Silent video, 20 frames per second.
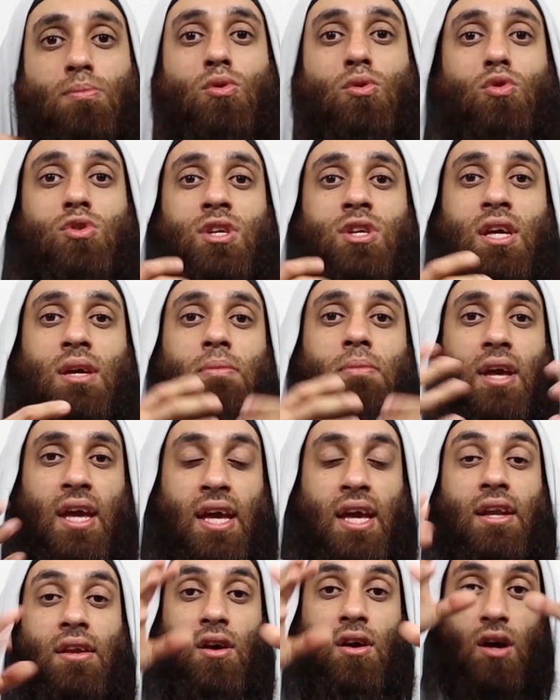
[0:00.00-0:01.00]
brought him
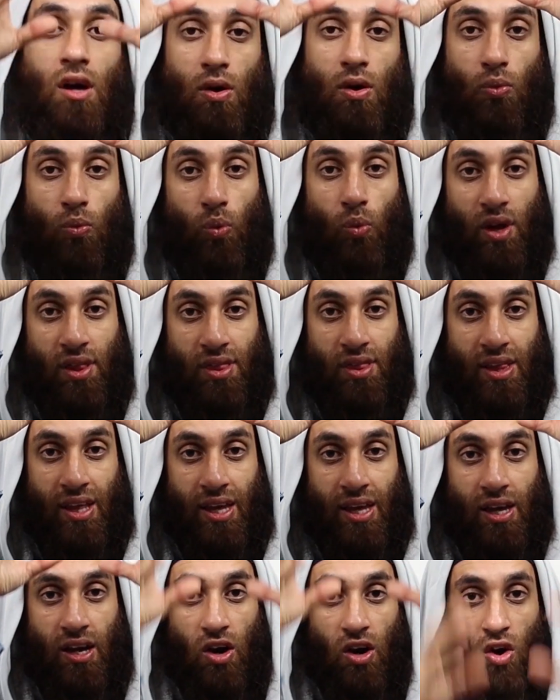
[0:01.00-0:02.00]
in with
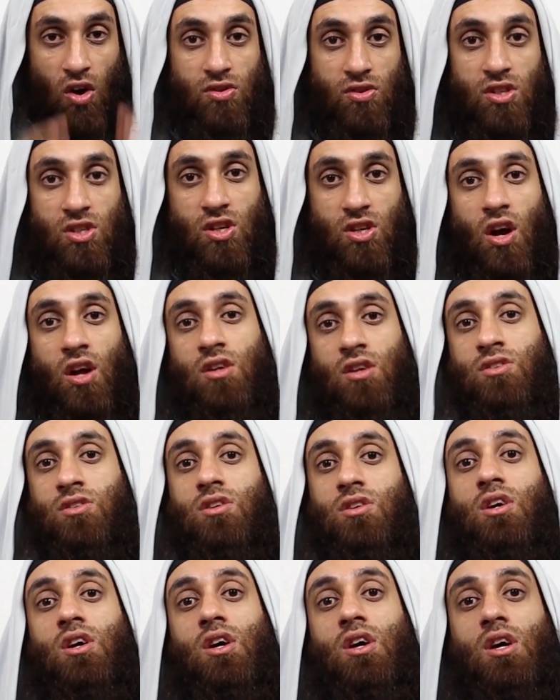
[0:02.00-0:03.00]
the other scholars?
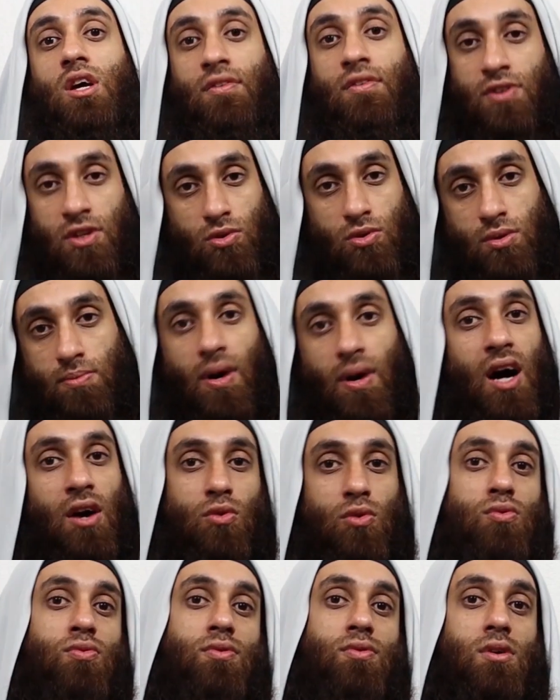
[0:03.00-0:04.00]
If this was
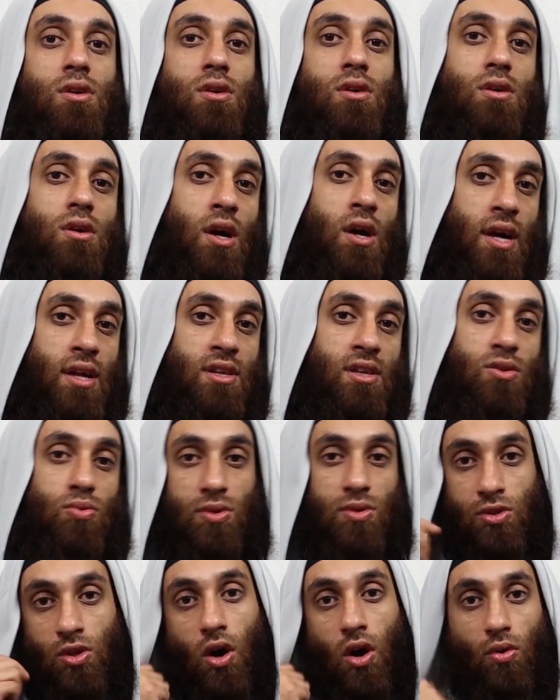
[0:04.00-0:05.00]
Ma'ruf, okay, this
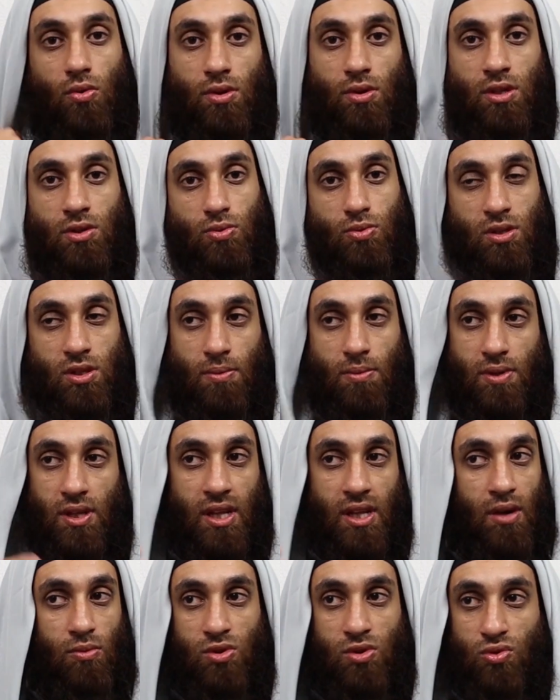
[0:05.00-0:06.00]
was known, this was
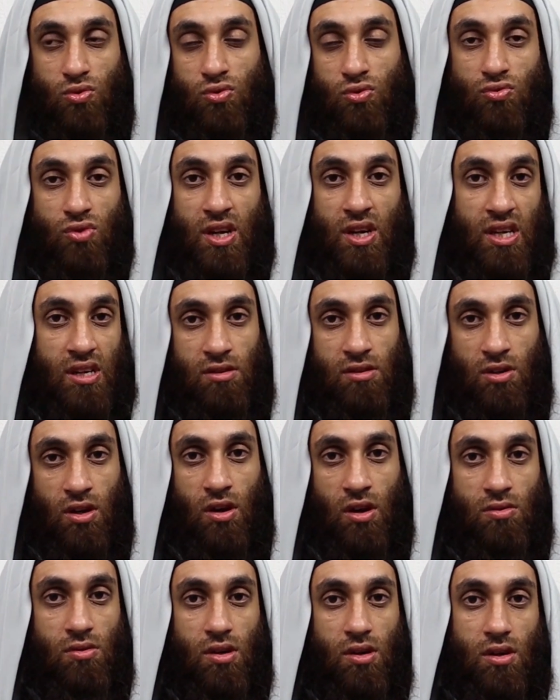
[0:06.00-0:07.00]
something that was already, you
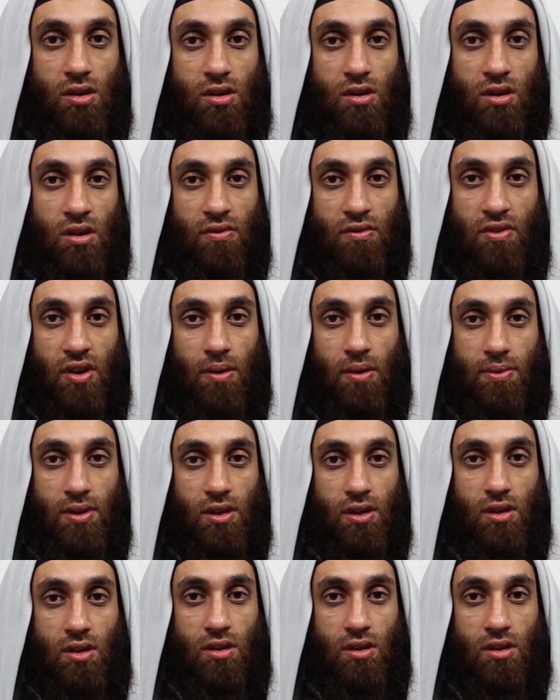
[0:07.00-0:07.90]
know, confirmed.